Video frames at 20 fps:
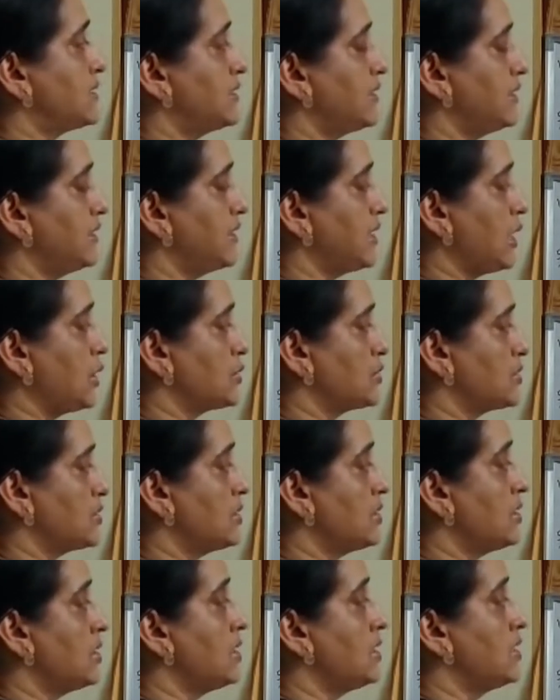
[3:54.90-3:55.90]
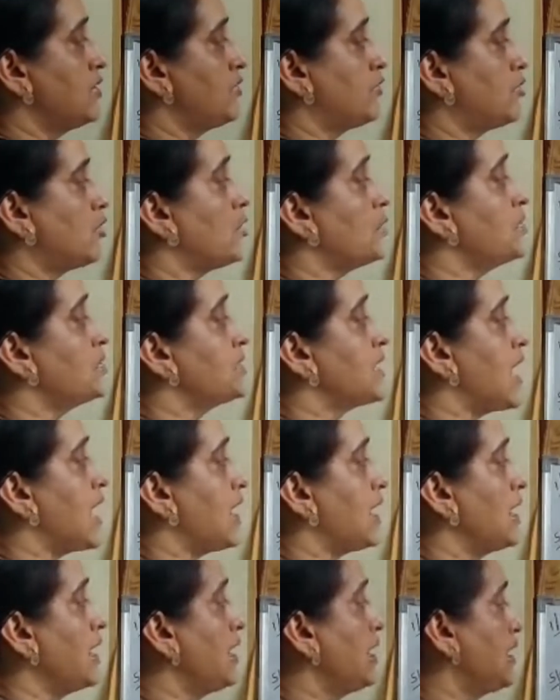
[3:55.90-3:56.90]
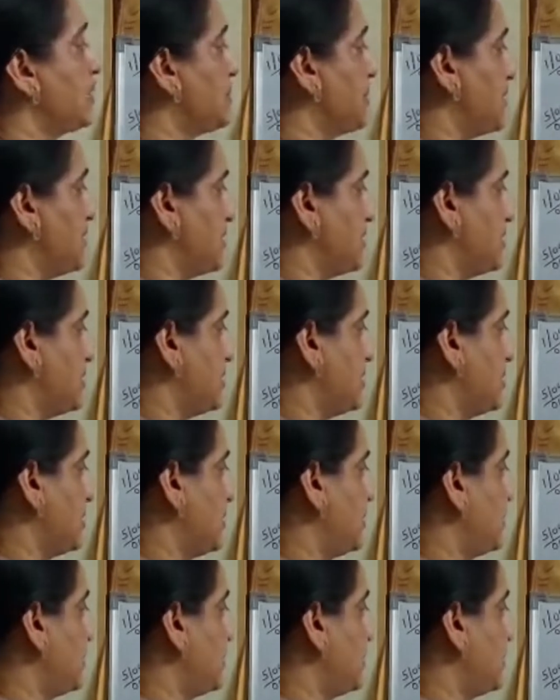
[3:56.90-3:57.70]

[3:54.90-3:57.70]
30,000 from Sahil Limited.